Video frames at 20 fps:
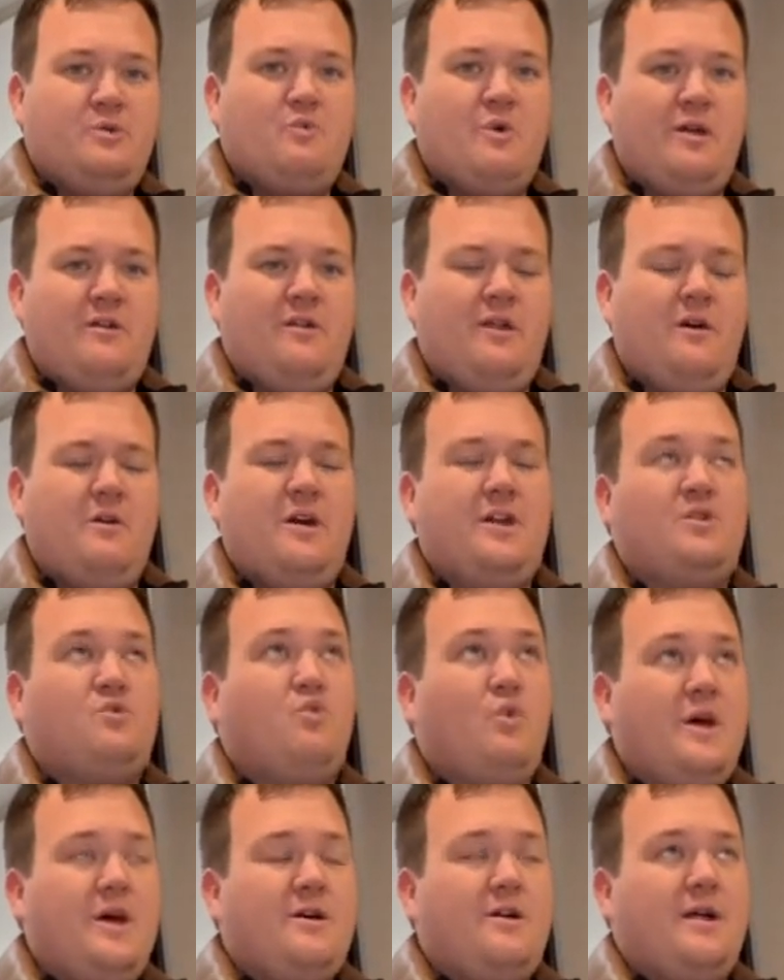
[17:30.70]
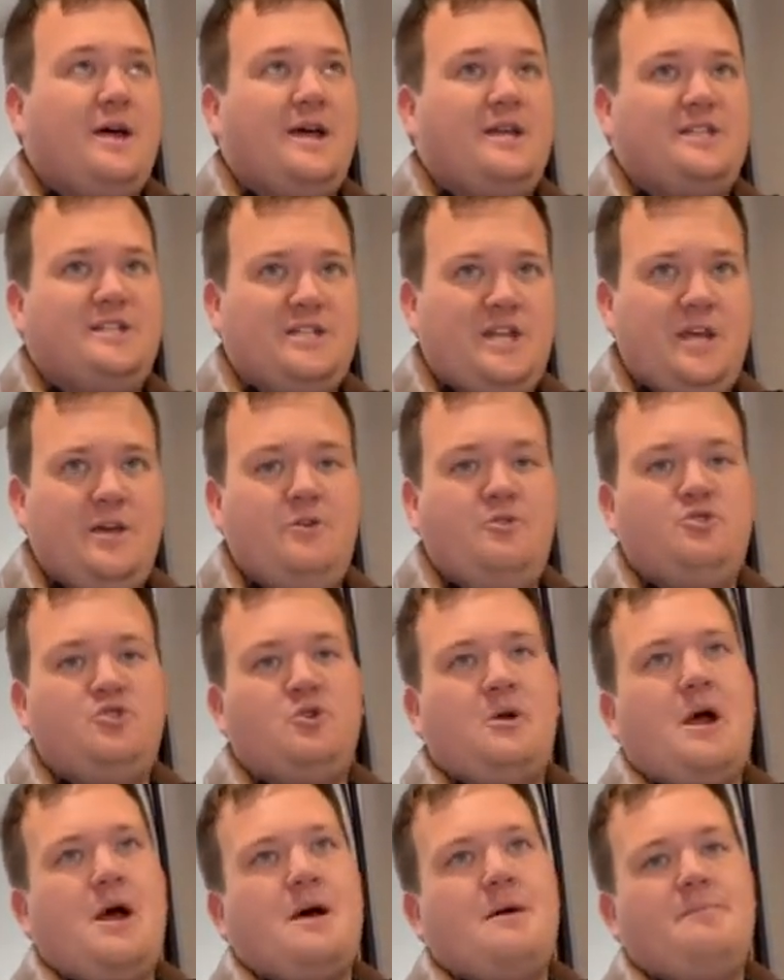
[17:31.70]
well as 2
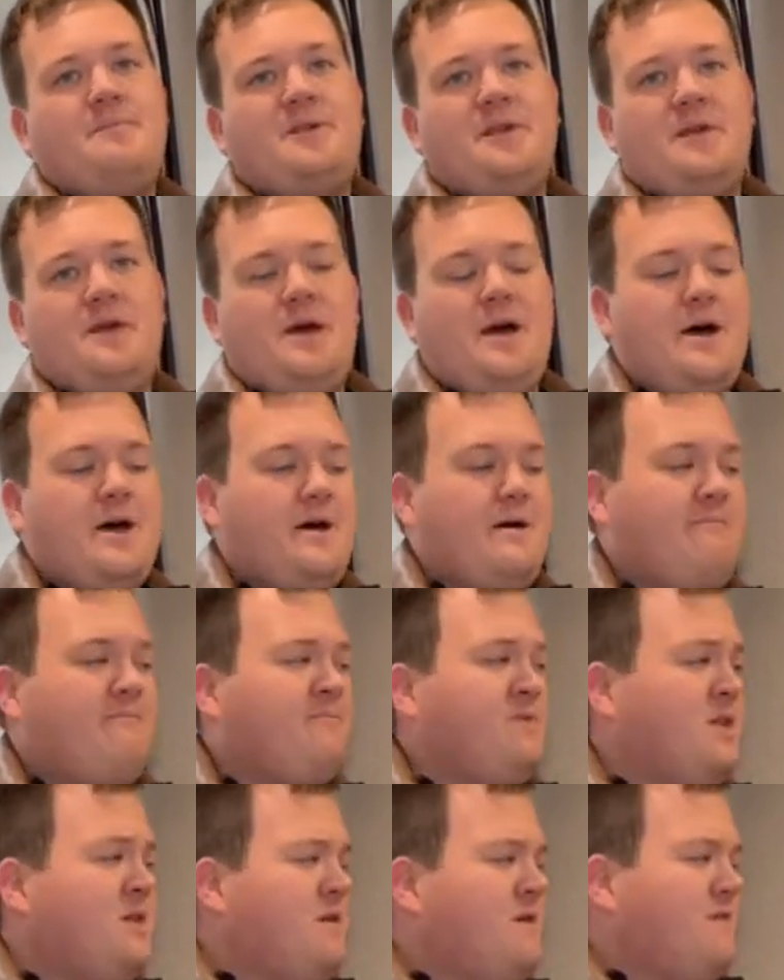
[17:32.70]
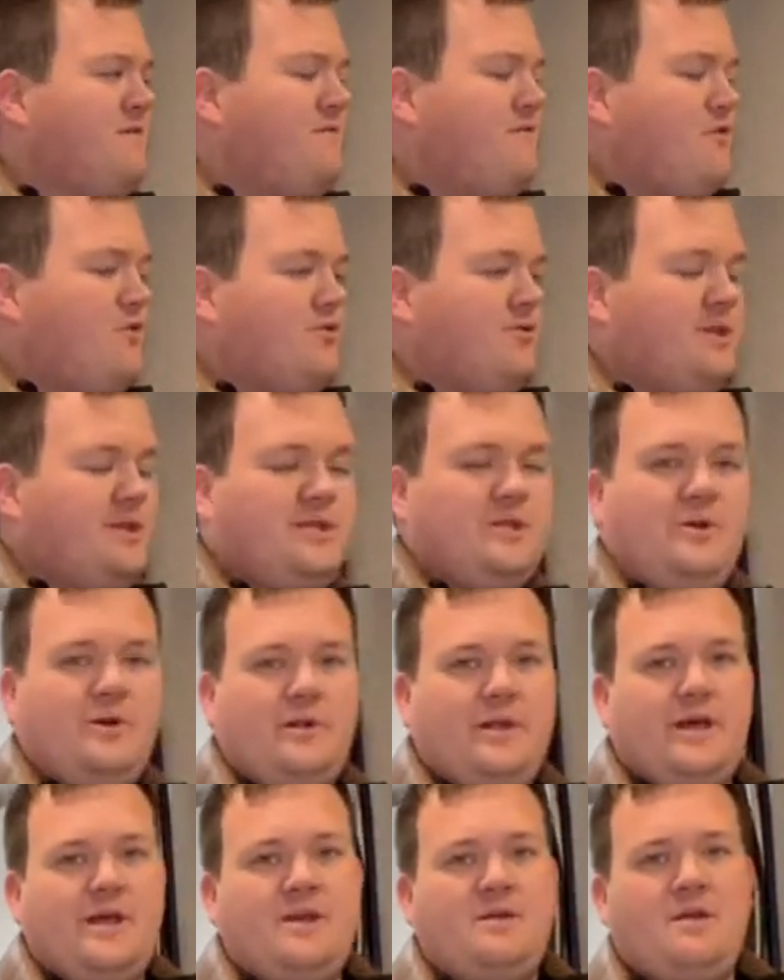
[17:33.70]
drops for the
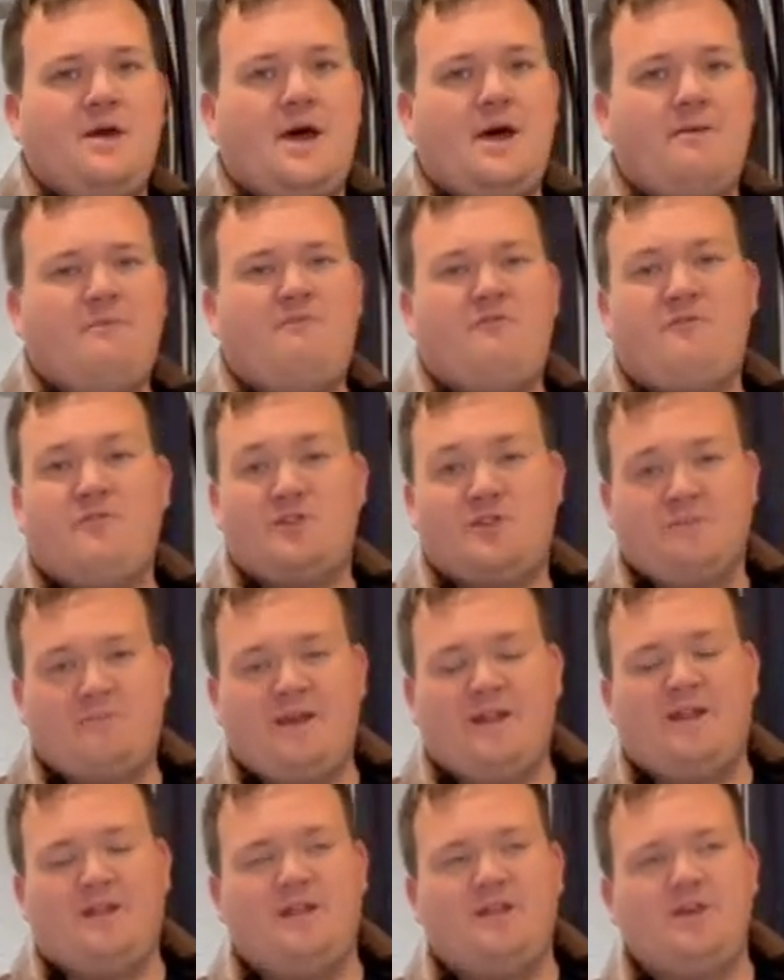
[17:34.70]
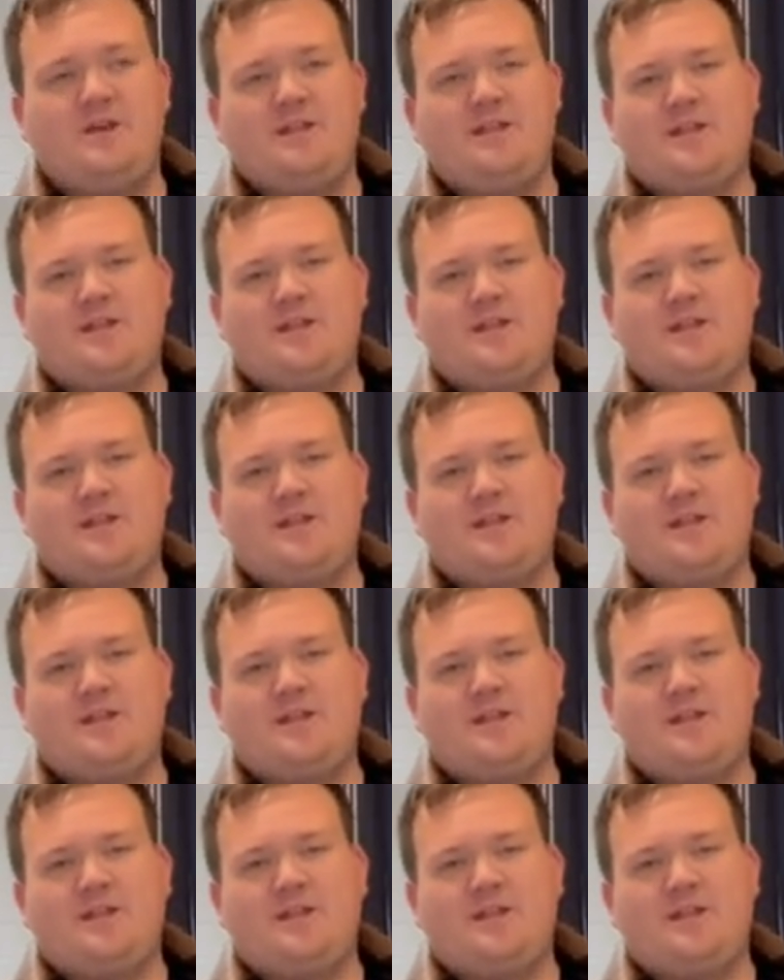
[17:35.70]
toilet for smelling good.